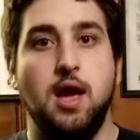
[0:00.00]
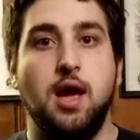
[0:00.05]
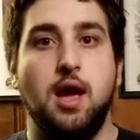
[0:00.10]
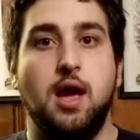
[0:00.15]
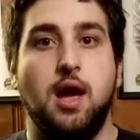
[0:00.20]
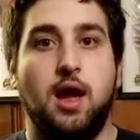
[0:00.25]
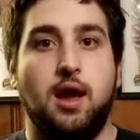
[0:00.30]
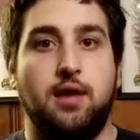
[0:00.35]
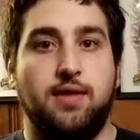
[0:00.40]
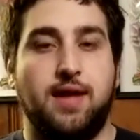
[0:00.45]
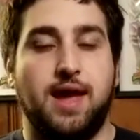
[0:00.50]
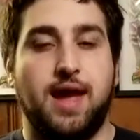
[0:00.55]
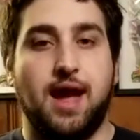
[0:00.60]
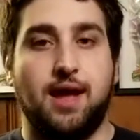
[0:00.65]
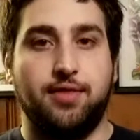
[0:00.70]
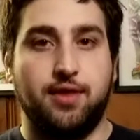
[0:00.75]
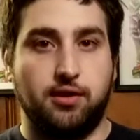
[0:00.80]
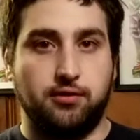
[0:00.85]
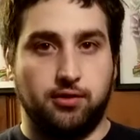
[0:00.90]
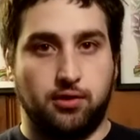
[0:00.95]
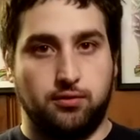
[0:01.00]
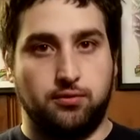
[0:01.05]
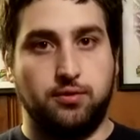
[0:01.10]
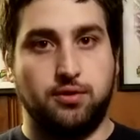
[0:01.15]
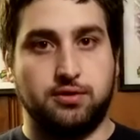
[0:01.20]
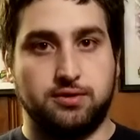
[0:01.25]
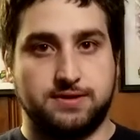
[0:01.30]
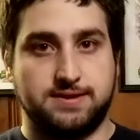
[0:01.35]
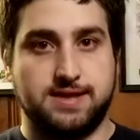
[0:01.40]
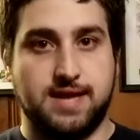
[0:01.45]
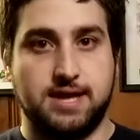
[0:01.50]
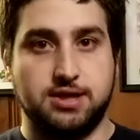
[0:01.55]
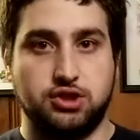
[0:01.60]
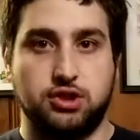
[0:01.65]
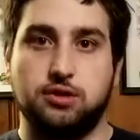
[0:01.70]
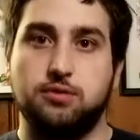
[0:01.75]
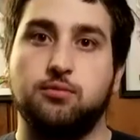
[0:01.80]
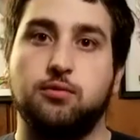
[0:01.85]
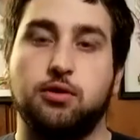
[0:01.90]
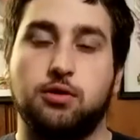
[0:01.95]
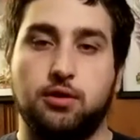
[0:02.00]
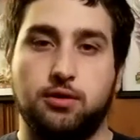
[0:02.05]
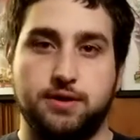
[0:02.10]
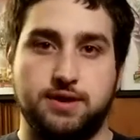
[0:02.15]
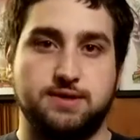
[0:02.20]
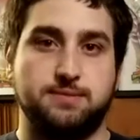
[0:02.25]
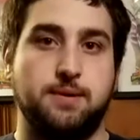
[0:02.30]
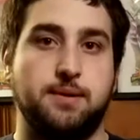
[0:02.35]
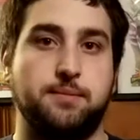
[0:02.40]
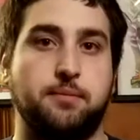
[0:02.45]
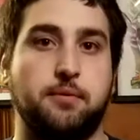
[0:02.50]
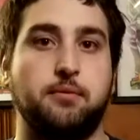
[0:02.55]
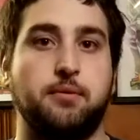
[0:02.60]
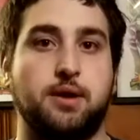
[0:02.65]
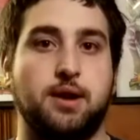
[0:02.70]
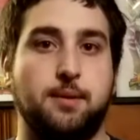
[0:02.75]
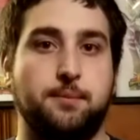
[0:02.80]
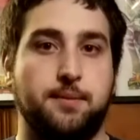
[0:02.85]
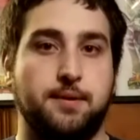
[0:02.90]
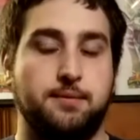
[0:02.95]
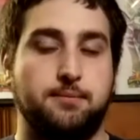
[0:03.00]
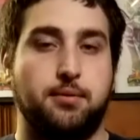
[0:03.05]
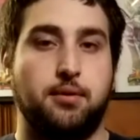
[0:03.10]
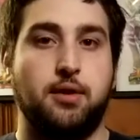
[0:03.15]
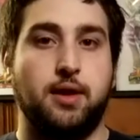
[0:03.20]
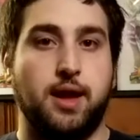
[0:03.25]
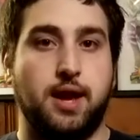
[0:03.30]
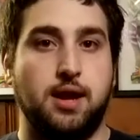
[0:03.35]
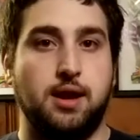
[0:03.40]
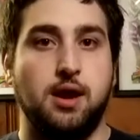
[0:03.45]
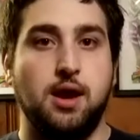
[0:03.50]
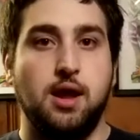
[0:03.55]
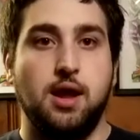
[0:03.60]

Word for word: and they had their own little session where all these people went up and played.